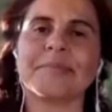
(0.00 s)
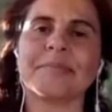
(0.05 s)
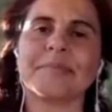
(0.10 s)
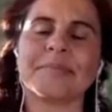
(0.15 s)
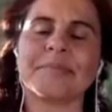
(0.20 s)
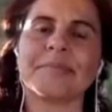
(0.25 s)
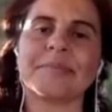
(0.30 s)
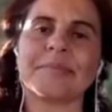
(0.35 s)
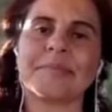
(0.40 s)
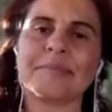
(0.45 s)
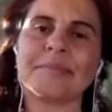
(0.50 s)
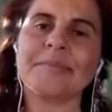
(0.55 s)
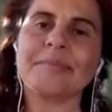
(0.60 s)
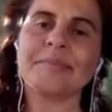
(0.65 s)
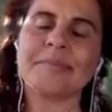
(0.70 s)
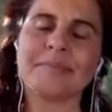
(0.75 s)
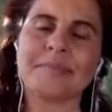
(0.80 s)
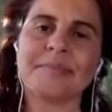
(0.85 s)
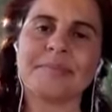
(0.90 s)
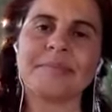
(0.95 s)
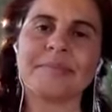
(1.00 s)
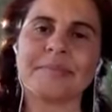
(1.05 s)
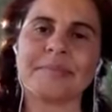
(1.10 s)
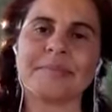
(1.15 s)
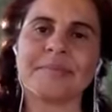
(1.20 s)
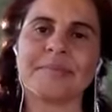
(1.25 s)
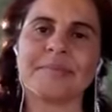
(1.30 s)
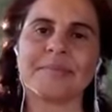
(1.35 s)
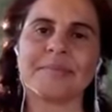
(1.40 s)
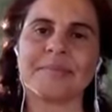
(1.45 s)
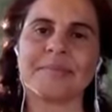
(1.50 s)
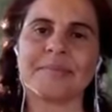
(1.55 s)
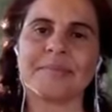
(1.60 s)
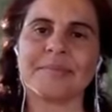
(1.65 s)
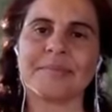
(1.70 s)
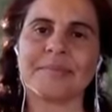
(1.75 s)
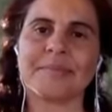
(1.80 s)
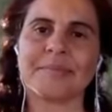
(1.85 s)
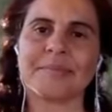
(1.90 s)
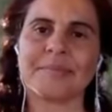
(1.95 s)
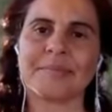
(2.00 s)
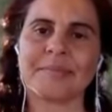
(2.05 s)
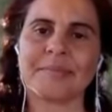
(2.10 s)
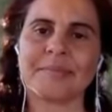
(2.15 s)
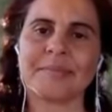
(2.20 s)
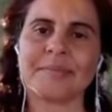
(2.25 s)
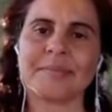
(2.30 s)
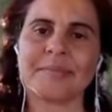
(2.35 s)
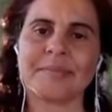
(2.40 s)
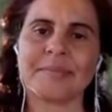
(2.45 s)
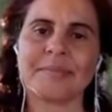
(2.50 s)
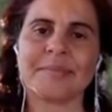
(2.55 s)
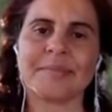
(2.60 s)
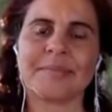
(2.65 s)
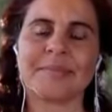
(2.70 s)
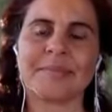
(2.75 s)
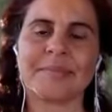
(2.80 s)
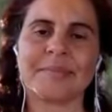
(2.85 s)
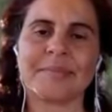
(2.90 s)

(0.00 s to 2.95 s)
This person isn't speaking.